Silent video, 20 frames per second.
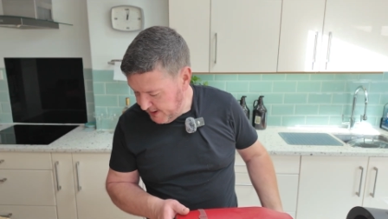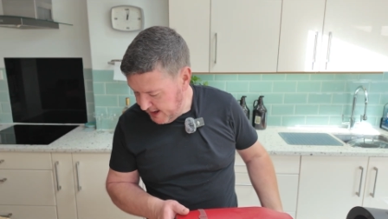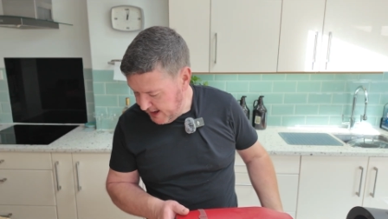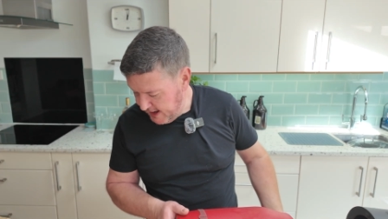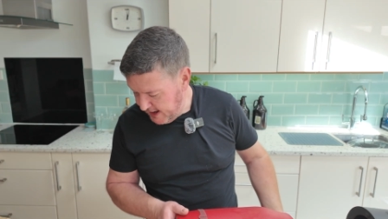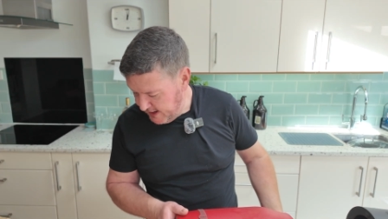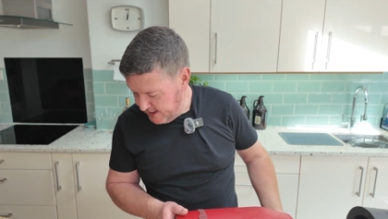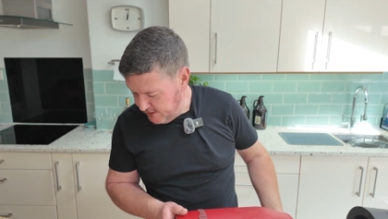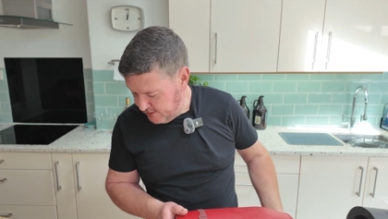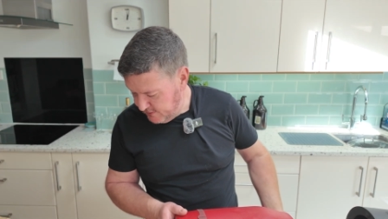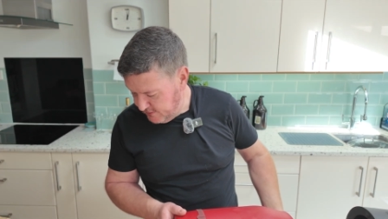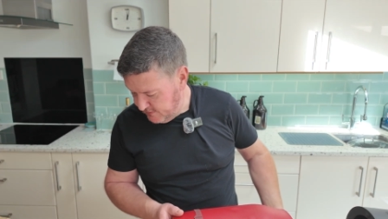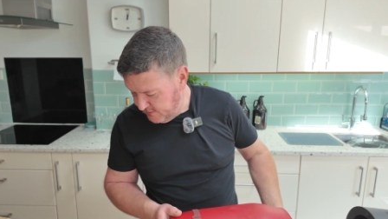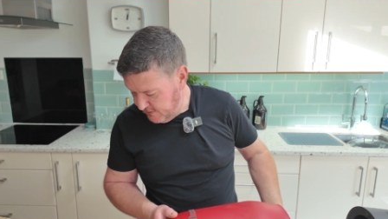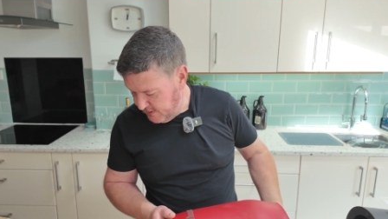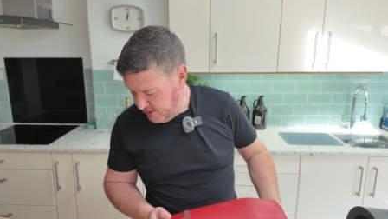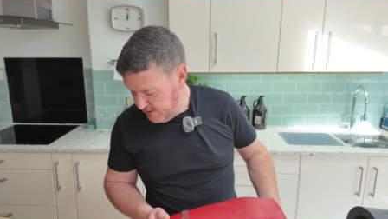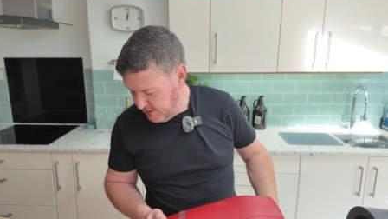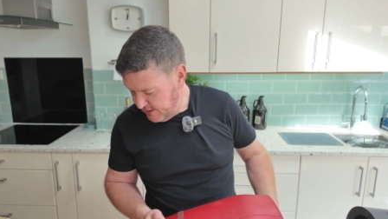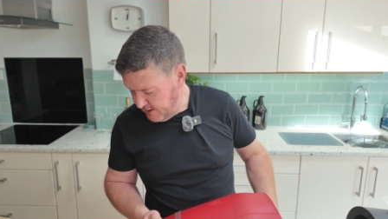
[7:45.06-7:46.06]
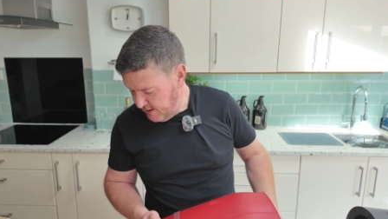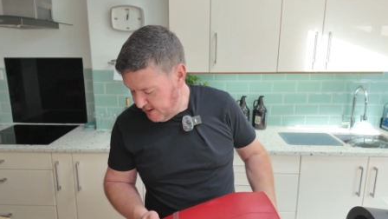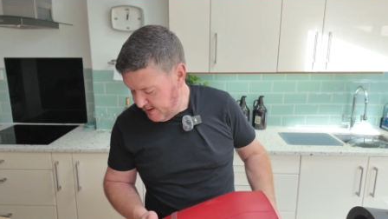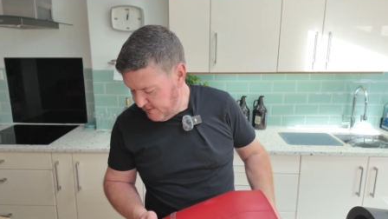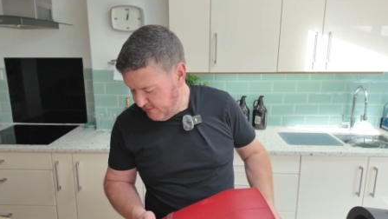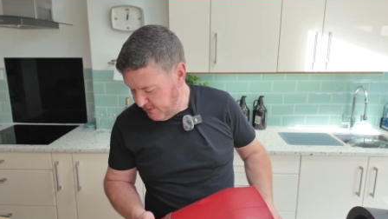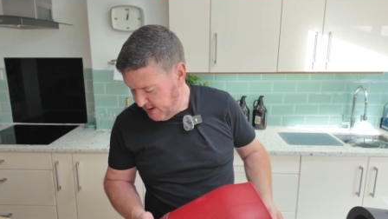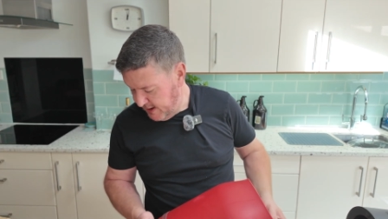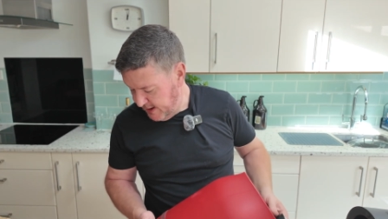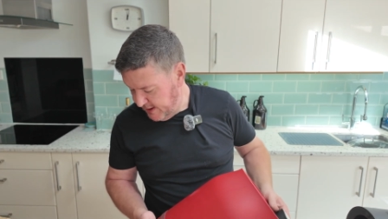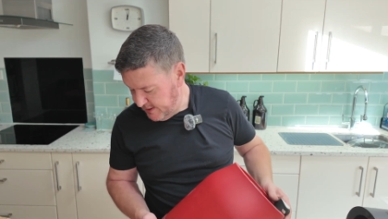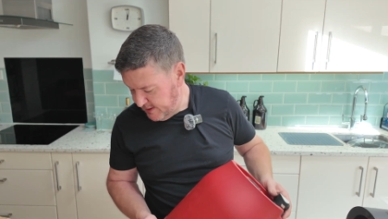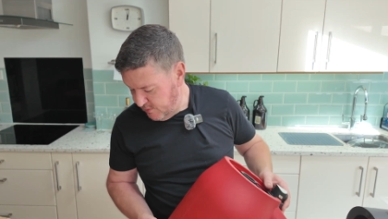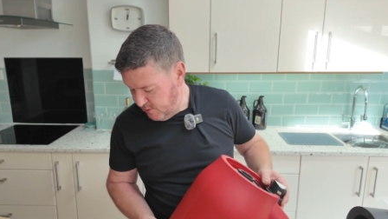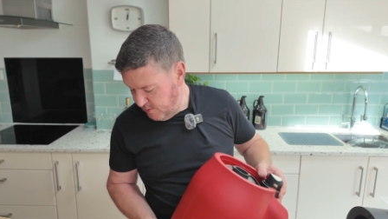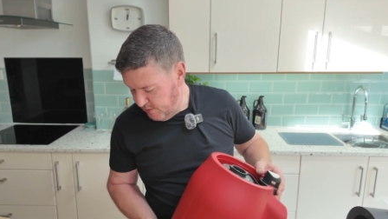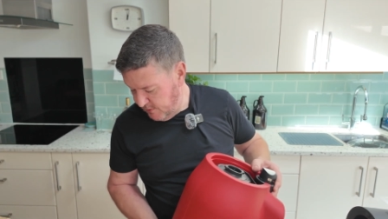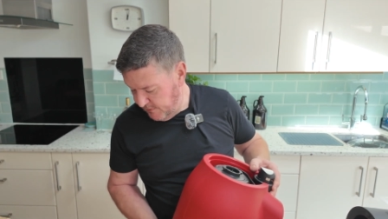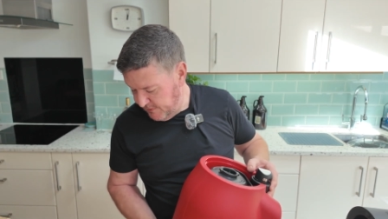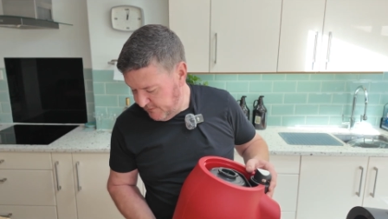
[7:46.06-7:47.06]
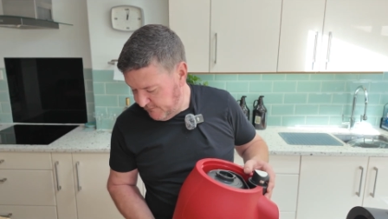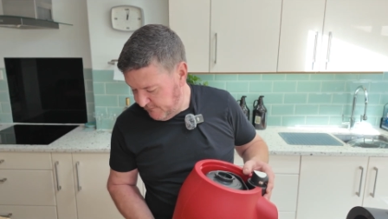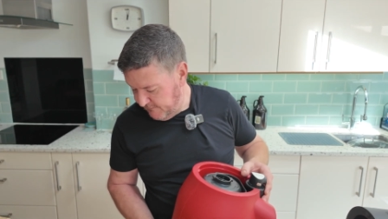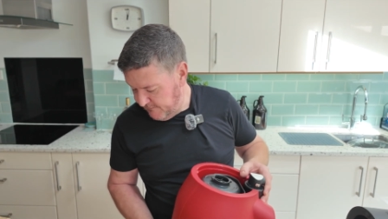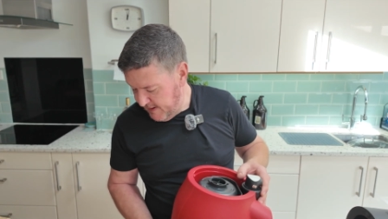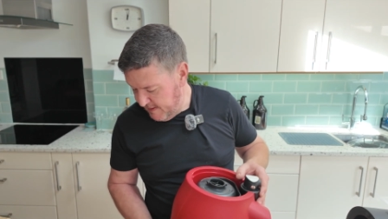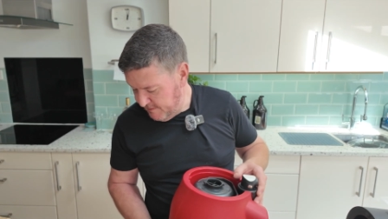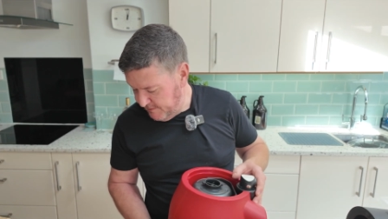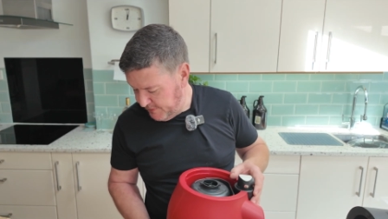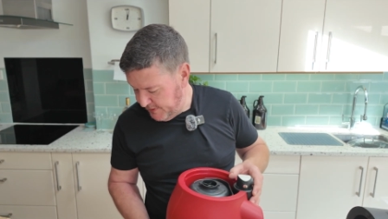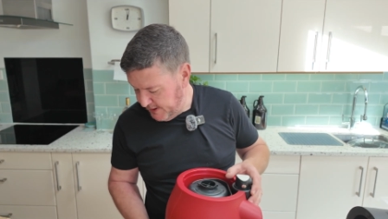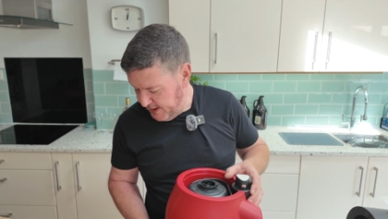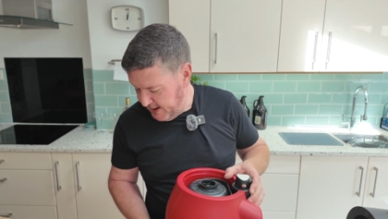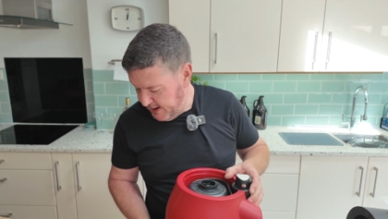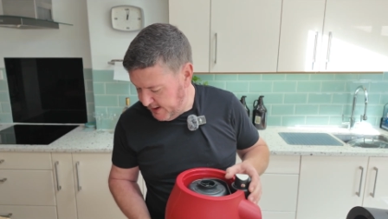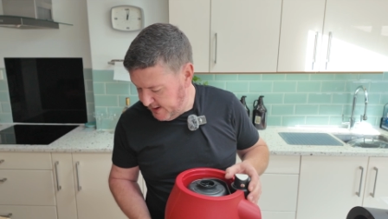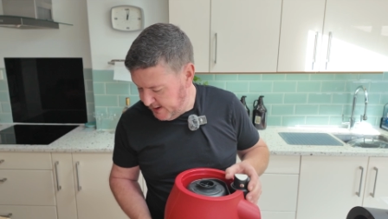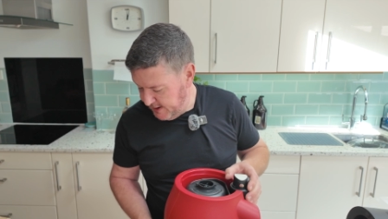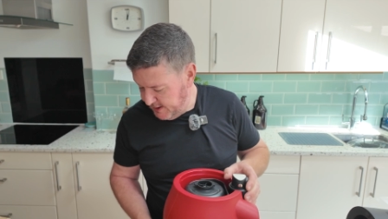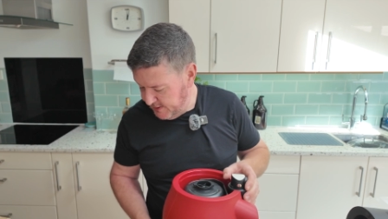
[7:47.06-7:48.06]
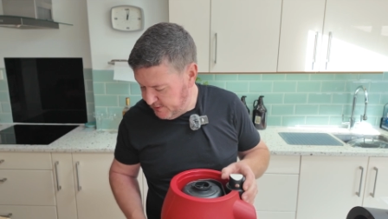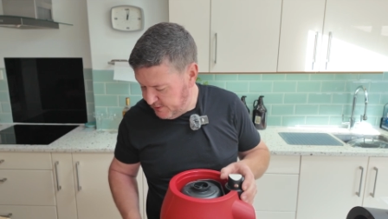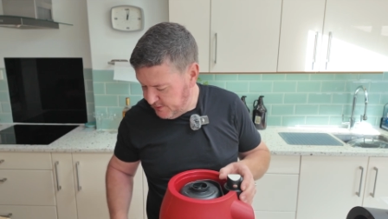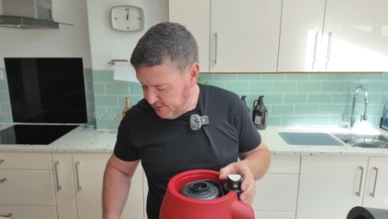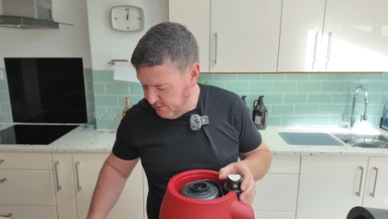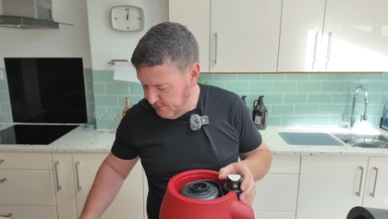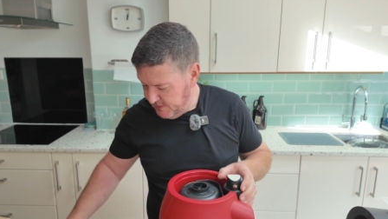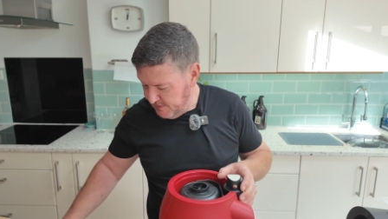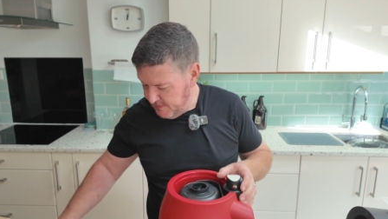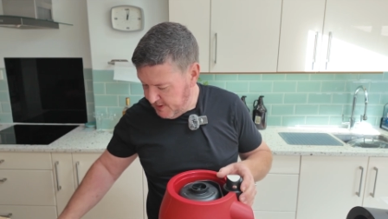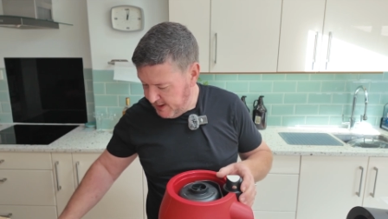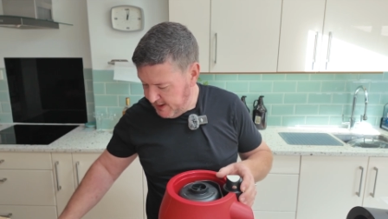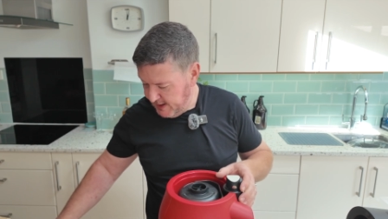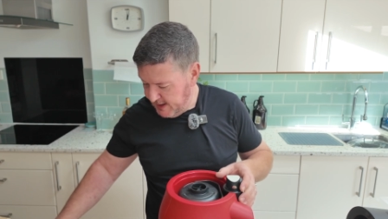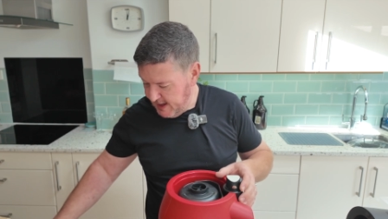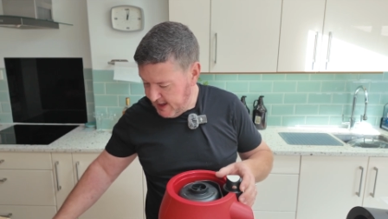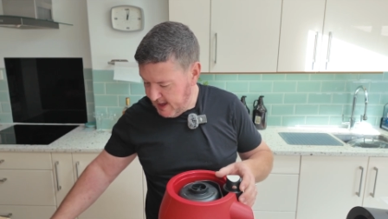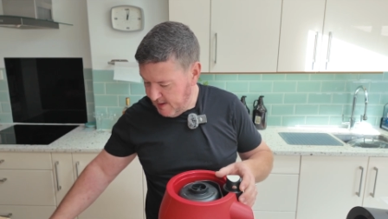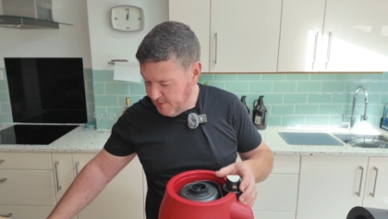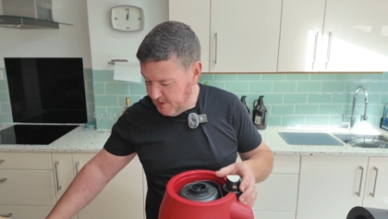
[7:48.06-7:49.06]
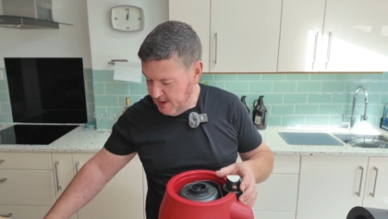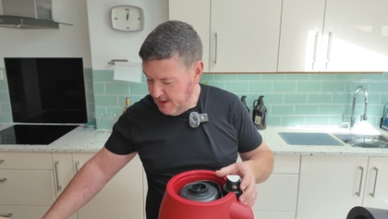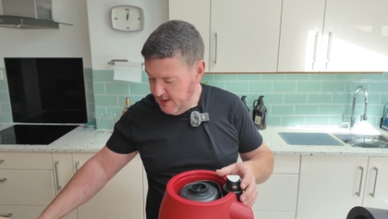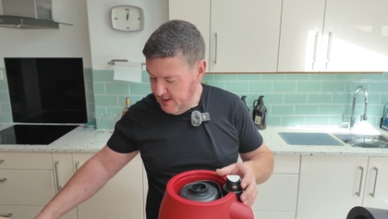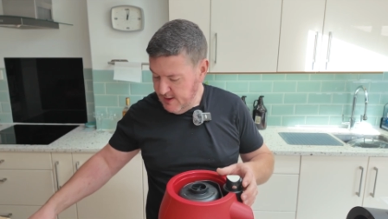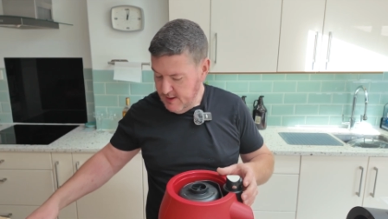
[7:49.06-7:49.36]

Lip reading: handle sideways and remove the front plate and unscrew the main cap.